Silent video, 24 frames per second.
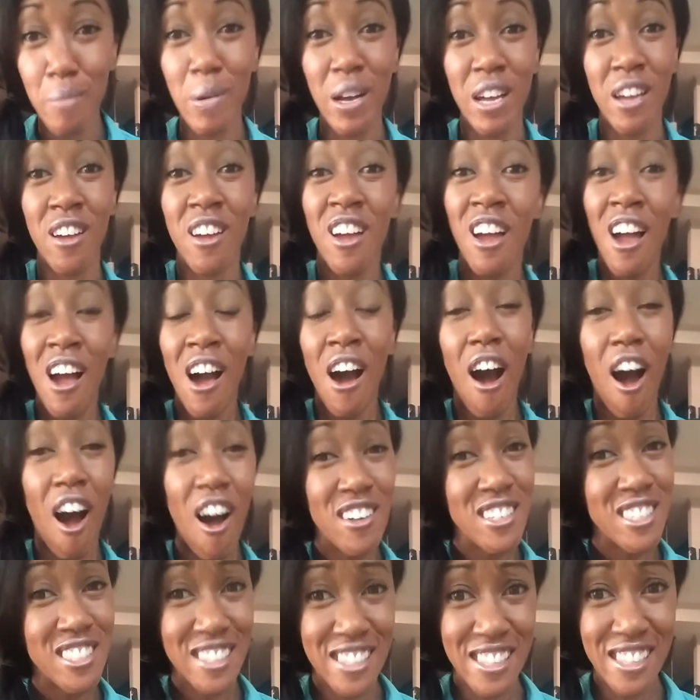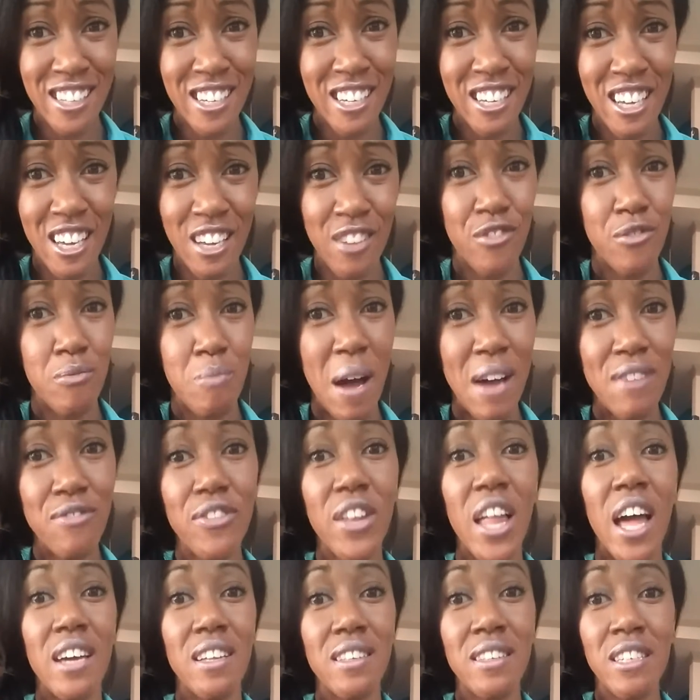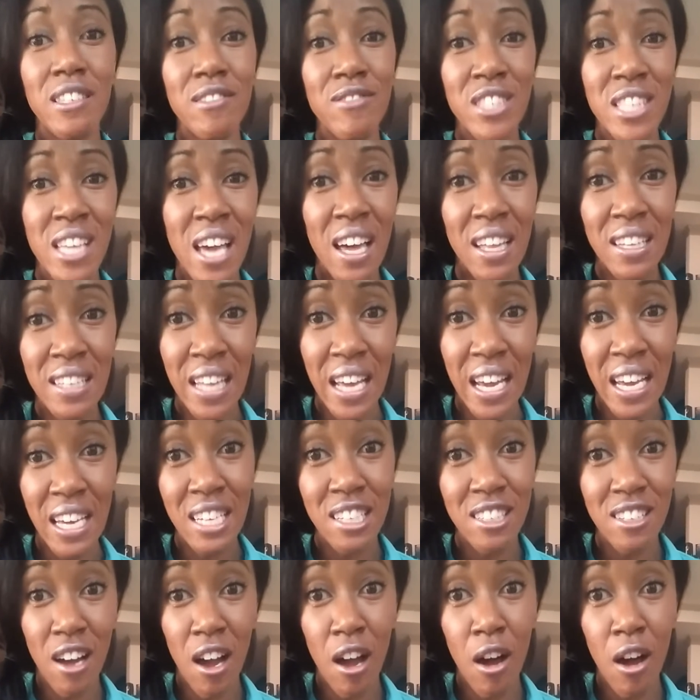But honestly, if my flight leaves that late,